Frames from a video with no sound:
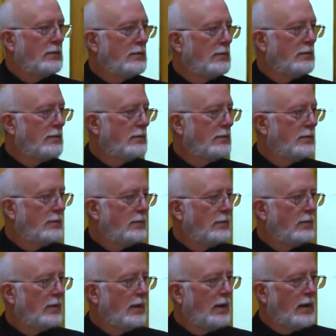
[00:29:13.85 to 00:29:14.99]

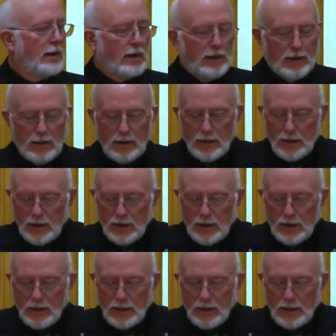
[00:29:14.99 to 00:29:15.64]
Nothing is said.